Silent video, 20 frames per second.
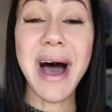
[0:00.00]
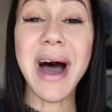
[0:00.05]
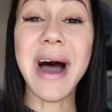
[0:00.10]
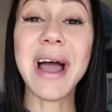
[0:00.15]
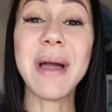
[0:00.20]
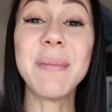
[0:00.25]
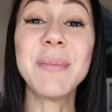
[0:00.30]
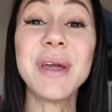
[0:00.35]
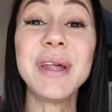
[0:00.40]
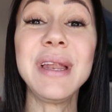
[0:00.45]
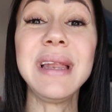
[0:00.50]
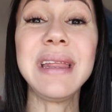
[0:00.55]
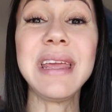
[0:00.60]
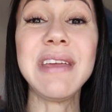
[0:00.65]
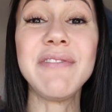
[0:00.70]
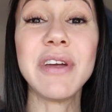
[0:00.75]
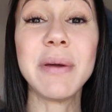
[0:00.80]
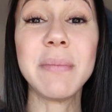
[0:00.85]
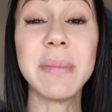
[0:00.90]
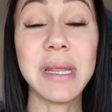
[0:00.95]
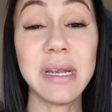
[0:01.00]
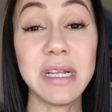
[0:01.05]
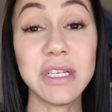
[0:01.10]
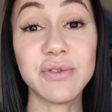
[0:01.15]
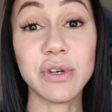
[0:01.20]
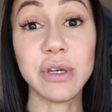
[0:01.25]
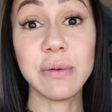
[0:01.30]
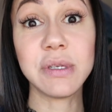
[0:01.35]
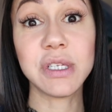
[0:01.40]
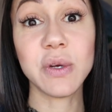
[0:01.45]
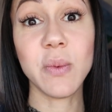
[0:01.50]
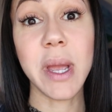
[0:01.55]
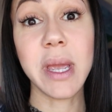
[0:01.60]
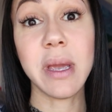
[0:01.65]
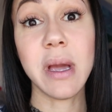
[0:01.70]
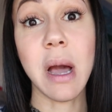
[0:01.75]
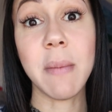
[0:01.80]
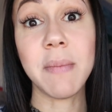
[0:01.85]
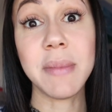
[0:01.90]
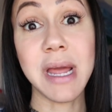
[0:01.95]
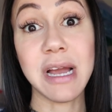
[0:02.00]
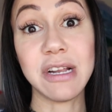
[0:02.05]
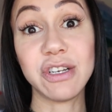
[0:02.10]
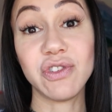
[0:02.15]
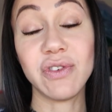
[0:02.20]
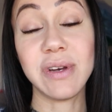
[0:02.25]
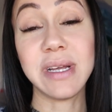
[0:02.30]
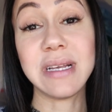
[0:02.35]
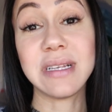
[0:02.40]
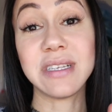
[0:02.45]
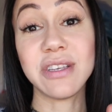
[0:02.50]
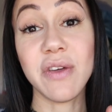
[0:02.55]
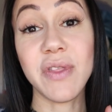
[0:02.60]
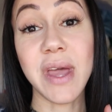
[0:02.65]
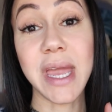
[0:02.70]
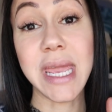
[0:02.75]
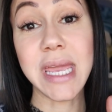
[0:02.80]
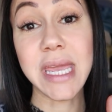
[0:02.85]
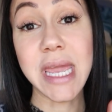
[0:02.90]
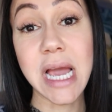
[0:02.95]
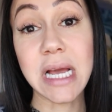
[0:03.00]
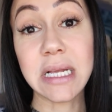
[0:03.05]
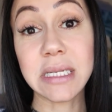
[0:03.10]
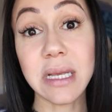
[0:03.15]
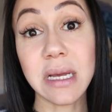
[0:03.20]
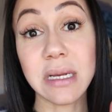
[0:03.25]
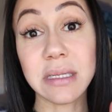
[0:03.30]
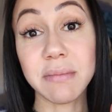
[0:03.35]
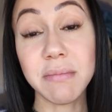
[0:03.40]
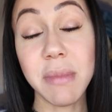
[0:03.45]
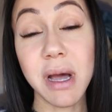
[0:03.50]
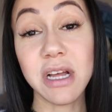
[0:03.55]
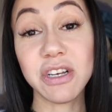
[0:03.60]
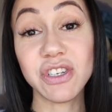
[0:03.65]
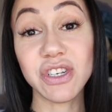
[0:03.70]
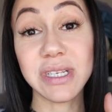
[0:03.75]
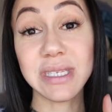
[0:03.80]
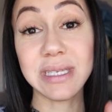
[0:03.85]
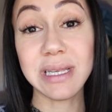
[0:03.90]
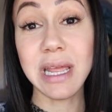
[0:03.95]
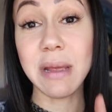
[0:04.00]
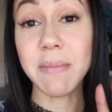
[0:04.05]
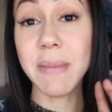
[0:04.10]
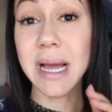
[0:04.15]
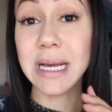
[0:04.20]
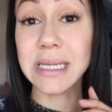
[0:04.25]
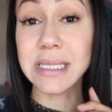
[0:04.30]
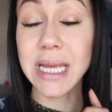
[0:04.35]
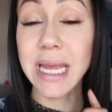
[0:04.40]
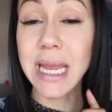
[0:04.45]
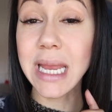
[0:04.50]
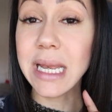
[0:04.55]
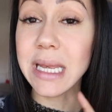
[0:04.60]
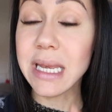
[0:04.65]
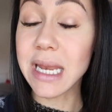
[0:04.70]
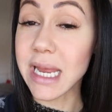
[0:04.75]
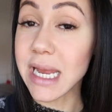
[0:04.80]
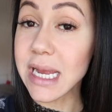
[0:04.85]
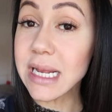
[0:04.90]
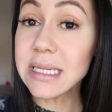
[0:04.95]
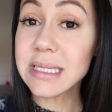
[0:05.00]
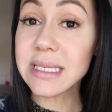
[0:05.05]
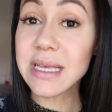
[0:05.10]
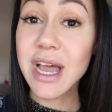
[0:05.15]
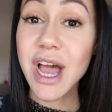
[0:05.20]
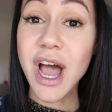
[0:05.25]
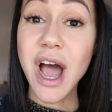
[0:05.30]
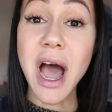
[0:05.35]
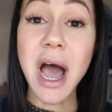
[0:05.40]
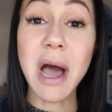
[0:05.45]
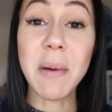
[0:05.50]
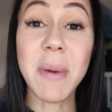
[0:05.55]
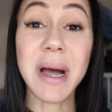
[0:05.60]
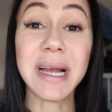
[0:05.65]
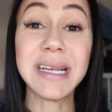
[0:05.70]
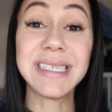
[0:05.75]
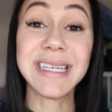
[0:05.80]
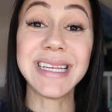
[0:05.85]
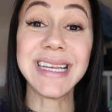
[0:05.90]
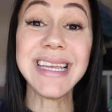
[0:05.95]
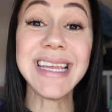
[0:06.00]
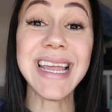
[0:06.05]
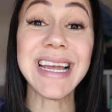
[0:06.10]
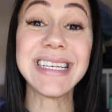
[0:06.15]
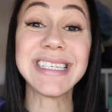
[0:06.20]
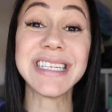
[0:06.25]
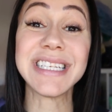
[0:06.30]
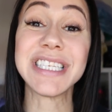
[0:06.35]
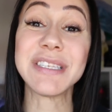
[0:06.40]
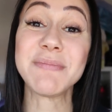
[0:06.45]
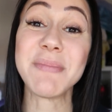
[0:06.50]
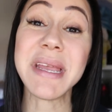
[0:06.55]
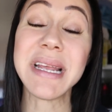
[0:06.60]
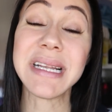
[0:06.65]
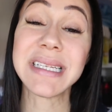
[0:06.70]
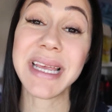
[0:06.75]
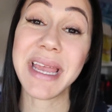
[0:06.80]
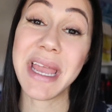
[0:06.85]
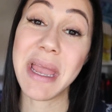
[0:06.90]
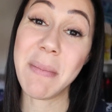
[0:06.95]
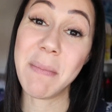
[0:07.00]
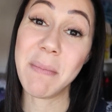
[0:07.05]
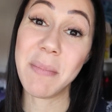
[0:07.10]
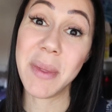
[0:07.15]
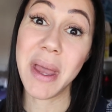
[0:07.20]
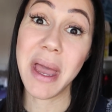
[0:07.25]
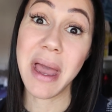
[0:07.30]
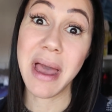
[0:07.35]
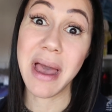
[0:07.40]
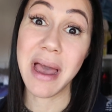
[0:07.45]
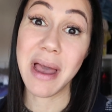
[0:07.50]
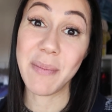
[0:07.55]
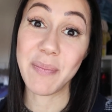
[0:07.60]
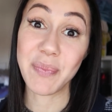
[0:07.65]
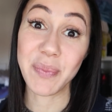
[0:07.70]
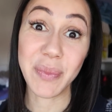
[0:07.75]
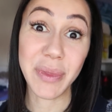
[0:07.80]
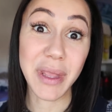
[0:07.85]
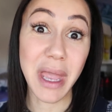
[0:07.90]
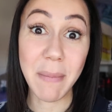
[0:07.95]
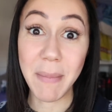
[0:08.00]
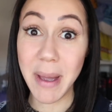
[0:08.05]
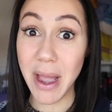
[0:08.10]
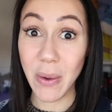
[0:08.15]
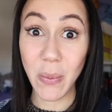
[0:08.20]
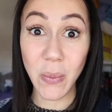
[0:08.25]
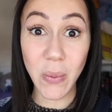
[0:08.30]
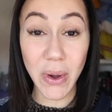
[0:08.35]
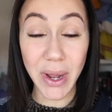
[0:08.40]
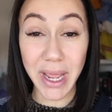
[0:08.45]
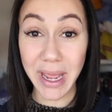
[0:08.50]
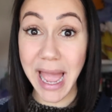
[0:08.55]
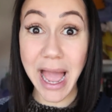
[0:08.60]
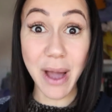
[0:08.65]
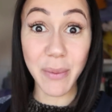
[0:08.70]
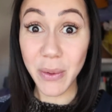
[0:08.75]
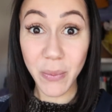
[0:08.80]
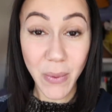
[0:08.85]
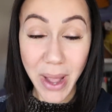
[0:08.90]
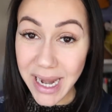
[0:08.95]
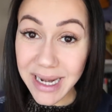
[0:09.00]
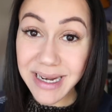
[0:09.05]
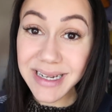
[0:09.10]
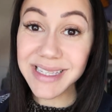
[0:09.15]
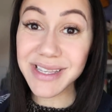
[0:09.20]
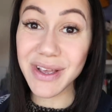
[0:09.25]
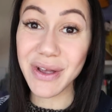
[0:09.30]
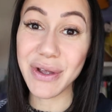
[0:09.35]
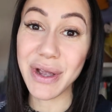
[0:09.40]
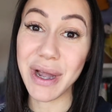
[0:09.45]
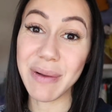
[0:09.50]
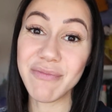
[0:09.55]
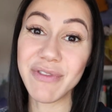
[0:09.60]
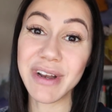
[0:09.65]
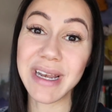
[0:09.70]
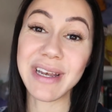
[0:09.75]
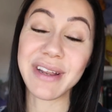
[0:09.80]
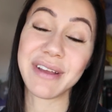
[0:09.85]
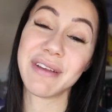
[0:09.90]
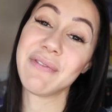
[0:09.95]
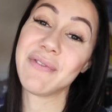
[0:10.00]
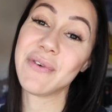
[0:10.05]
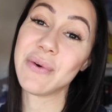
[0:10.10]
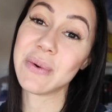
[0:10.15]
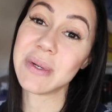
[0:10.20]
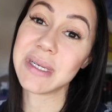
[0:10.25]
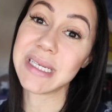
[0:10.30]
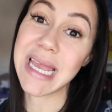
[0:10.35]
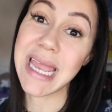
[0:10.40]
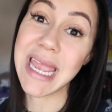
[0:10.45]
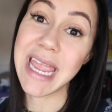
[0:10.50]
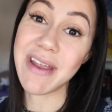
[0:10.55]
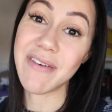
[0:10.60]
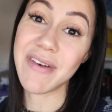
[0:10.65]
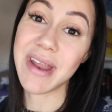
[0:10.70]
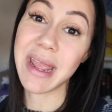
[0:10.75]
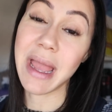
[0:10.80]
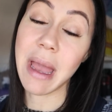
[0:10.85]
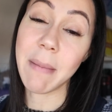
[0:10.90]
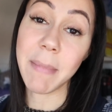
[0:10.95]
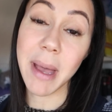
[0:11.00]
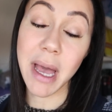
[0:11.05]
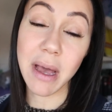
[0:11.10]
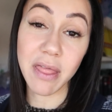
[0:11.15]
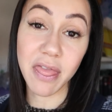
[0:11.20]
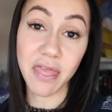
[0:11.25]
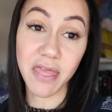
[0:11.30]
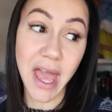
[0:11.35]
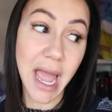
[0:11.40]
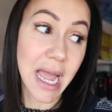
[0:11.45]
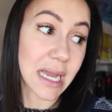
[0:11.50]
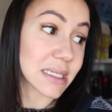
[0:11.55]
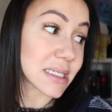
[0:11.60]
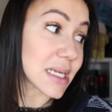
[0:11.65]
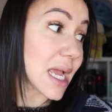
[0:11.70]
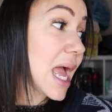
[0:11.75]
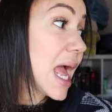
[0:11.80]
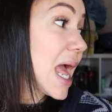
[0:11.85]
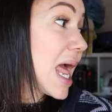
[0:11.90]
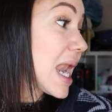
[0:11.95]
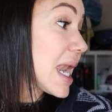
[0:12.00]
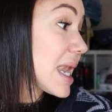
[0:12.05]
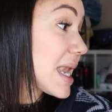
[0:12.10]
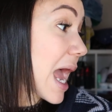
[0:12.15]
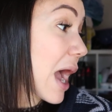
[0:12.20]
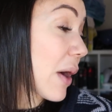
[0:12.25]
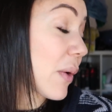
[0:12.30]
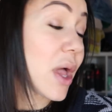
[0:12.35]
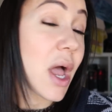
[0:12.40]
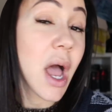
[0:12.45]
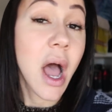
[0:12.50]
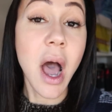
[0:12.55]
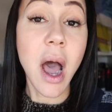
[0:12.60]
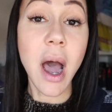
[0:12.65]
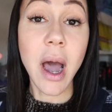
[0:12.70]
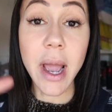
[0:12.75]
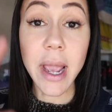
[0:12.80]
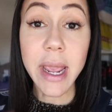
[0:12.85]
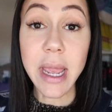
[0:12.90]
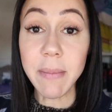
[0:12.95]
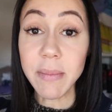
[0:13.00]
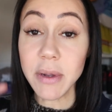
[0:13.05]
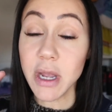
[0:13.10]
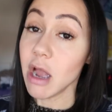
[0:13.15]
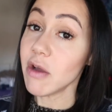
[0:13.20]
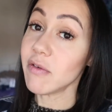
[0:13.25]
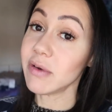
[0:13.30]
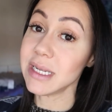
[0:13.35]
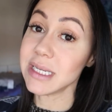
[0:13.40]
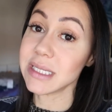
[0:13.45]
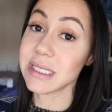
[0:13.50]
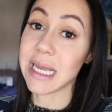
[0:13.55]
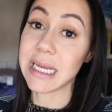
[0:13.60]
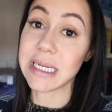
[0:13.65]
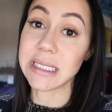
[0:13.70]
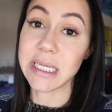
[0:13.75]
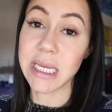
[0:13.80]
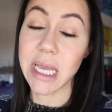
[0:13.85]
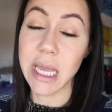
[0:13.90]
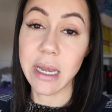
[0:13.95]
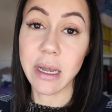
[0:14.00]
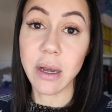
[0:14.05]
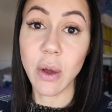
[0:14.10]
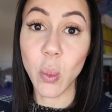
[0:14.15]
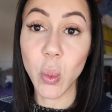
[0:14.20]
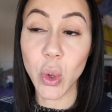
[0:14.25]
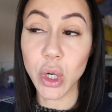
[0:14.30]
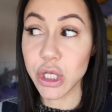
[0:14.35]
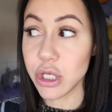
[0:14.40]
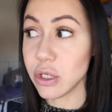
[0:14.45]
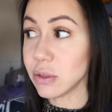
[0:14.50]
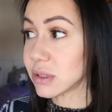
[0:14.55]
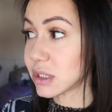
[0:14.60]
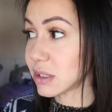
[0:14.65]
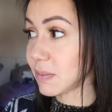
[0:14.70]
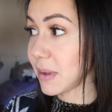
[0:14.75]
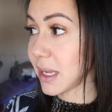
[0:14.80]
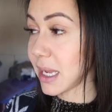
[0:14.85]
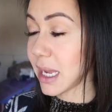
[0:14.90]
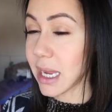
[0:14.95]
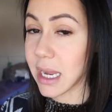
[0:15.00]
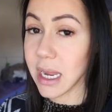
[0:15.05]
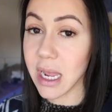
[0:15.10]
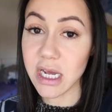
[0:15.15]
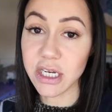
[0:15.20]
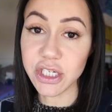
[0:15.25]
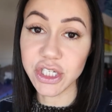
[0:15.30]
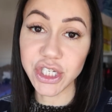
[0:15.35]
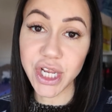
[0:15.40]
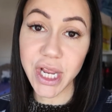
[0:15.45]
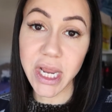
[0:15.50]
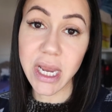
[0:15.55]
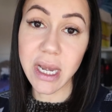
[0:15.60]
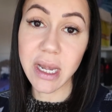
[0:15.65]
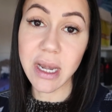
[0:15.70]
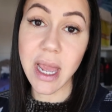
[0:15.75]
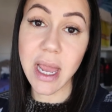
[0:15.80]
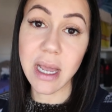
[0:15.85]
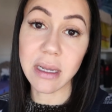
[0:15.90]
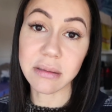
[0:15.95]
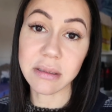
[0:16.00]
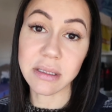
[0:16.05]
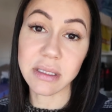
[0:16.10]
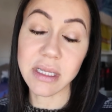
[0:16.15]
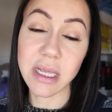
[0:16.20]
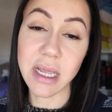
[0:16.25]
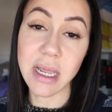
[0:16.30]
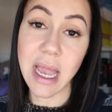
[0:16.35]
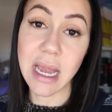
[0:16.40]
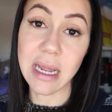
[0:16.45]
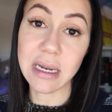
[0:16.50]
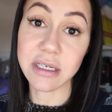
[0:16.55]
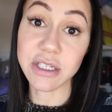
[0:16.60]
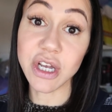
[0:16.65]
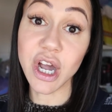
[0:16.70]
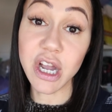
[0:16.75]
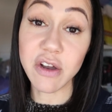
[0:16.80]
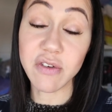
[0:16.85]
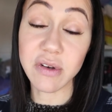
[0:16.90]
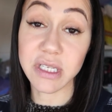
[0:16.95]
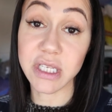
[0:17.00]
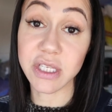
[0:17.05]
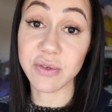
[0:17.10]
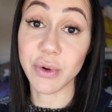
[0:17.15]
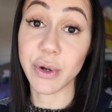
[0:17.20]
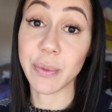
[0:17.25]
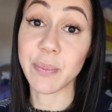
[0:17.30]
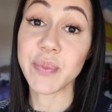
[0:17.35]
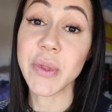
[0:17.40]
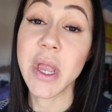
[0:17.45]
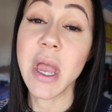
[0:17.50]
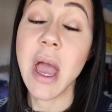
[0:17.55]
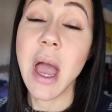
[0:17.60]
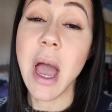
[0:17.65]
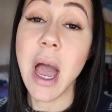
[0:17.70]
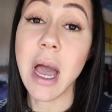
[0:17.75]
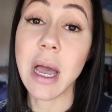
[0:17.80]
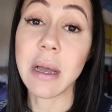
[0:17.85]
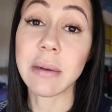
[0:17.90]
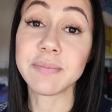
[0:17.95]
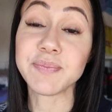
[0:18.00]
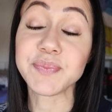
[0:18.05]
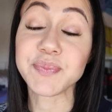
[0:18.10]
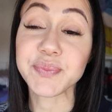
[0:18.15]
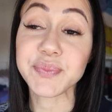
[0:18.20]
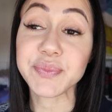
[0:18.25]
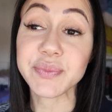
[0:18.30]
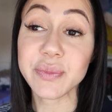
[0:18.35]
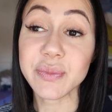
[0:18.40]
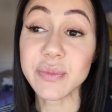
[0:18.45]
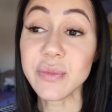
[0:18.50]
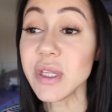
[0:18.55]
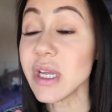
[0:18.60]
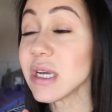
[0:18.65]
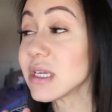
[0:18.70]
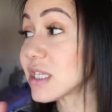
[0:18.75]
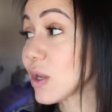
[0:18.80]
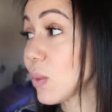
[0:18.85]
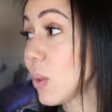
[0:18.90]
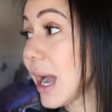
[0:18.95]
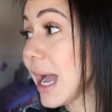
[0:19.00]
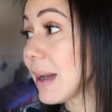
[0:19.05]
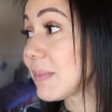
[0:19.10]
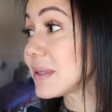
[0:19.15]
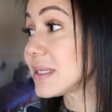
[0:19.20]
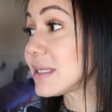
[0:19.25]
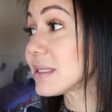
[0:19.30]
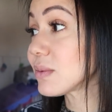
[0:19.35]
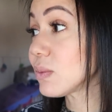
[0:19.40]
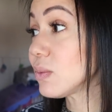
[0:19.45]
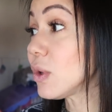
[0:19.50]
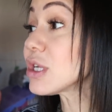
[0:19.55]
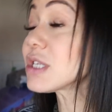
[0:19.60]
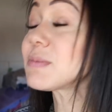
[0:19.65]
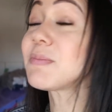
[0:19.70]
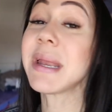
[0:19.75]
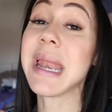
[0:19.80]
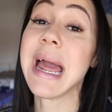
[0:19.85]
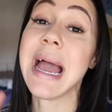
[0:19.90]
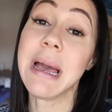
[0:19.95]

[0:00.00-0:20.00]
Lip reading: I'm going to leave him in his room to wake up naturally so that he gets as much sleep as he needs. I didn't get to speak to him about how it went, so I'm really looking forward to hearing about that. Now, I am currently standing in what used to be Jean, Elsie and Iris's room. So what's been